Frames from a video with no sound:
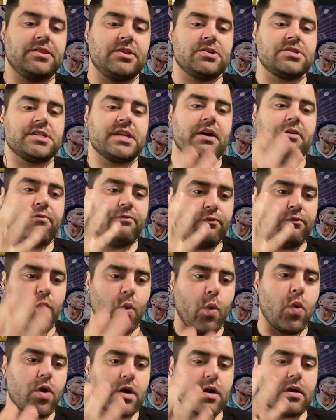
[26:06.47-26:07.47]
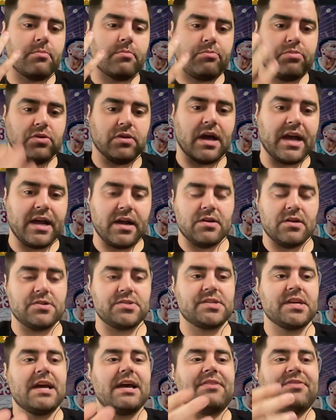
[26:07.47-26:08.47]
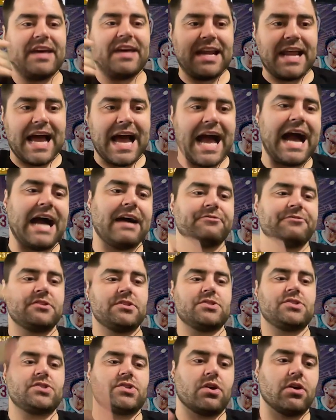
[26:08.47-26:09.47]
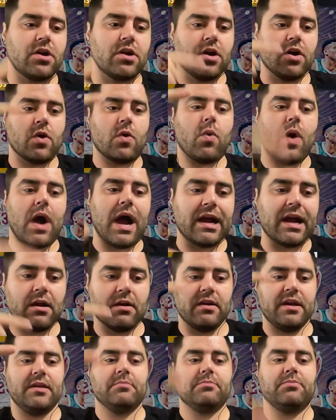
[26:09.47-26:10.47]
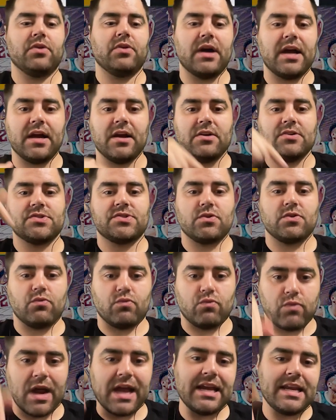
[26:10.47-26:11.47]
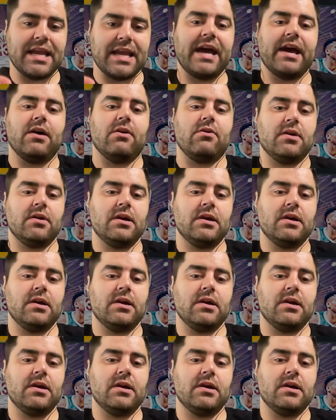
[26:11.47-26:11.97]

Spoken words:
There's now 4 players that have to start acquiring players right now.